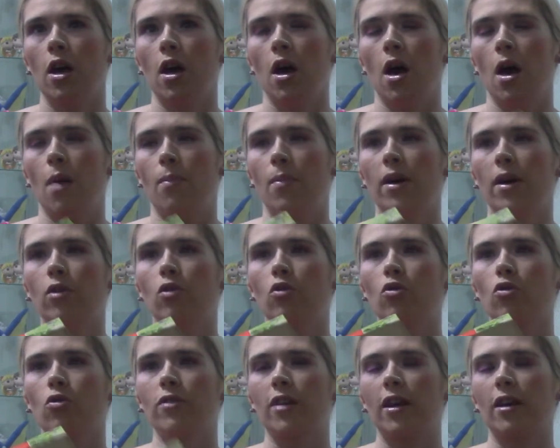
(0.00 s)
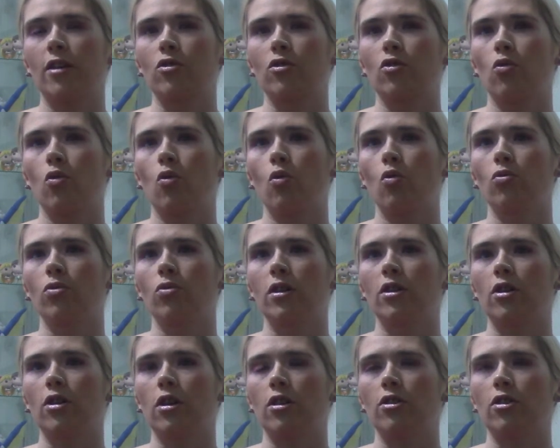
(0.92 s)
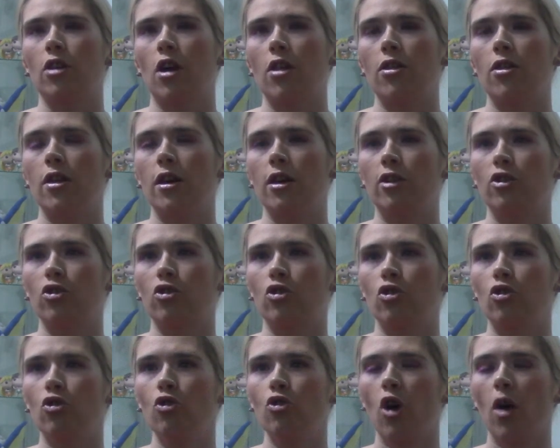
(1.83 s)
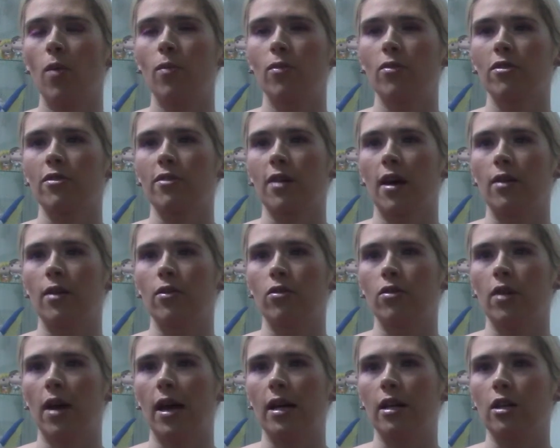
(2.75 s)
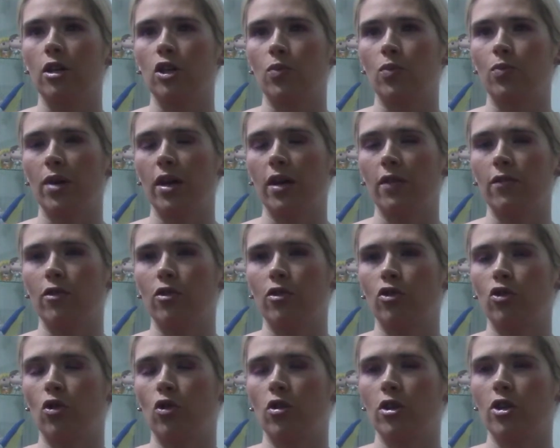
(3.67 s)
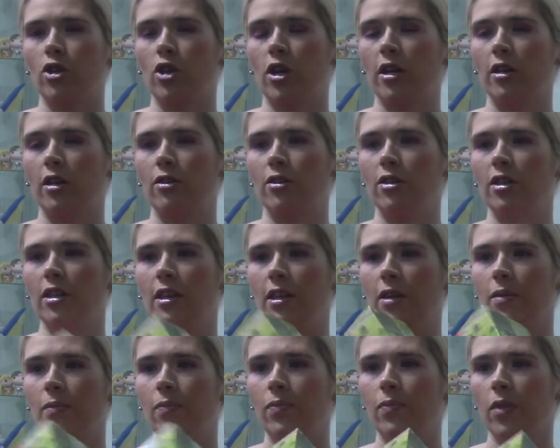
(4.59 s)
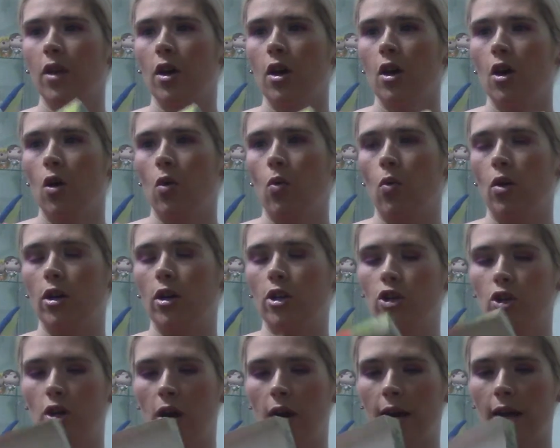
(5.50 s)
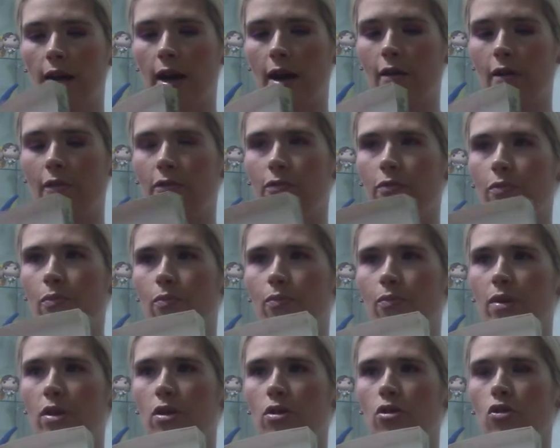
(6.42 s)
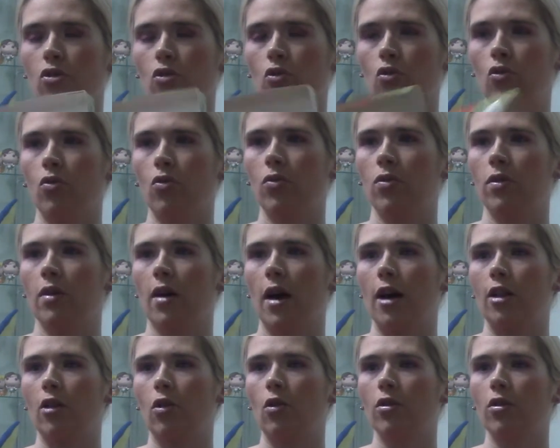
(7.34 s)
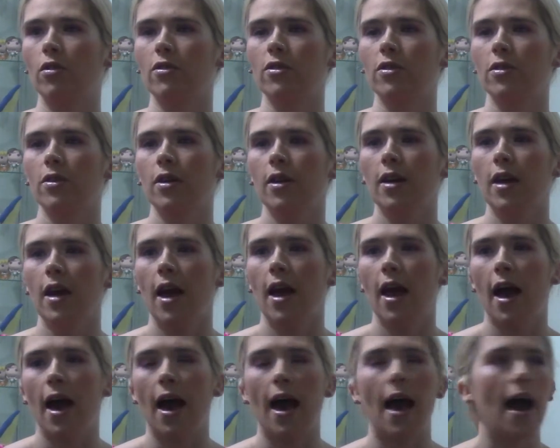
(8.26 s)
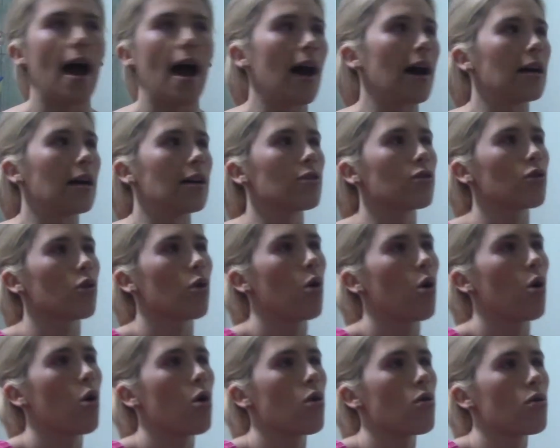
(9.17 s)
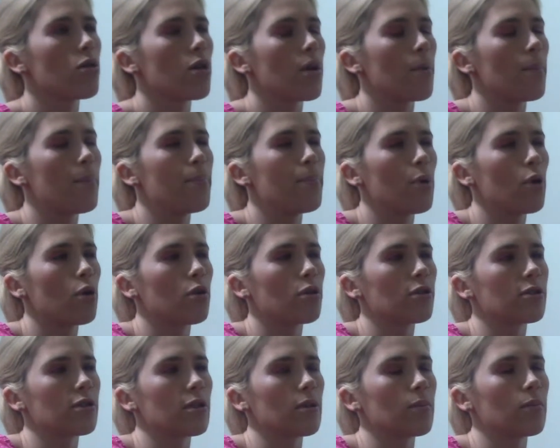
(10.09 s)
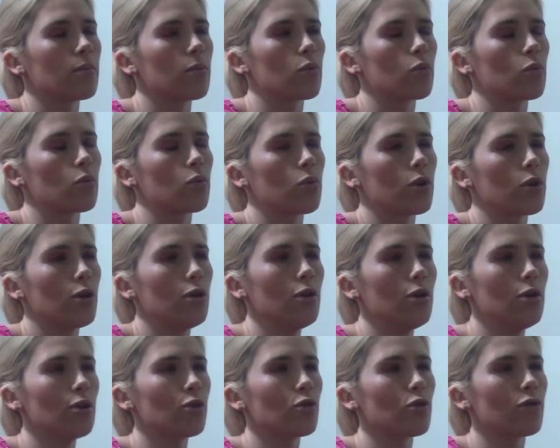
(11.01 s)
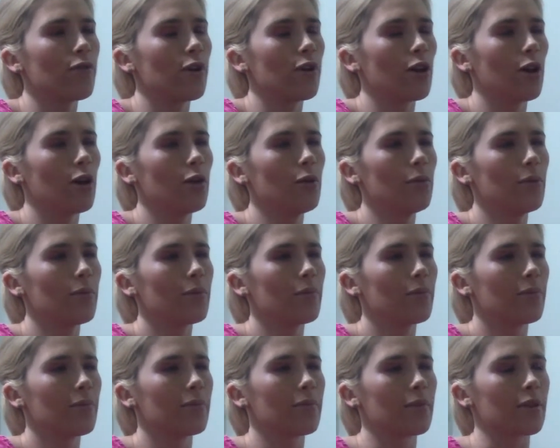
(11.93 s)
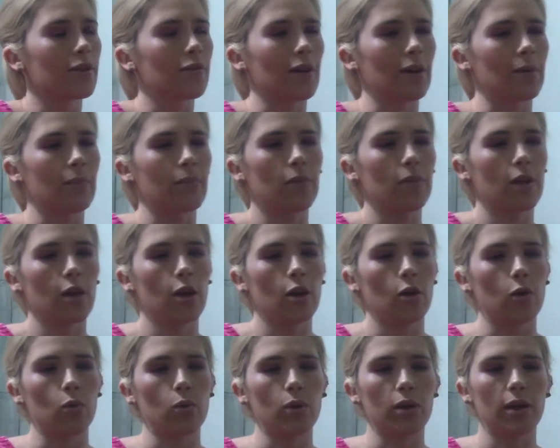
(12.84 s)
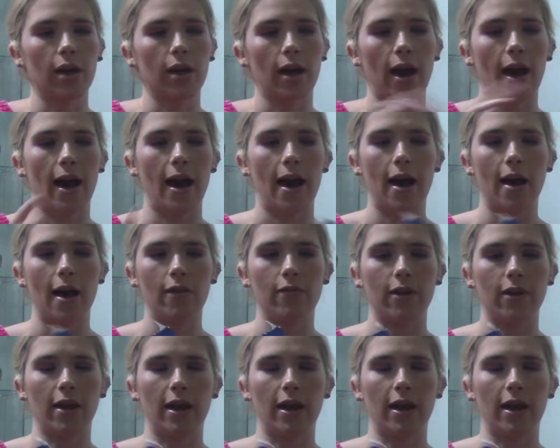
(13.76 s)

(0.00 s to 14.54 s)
My local Tesco only does the just normal standard English breakfast Yorkshire tea, which I have been through a lot. And on the bottom, don't fall out, it's fine, we have,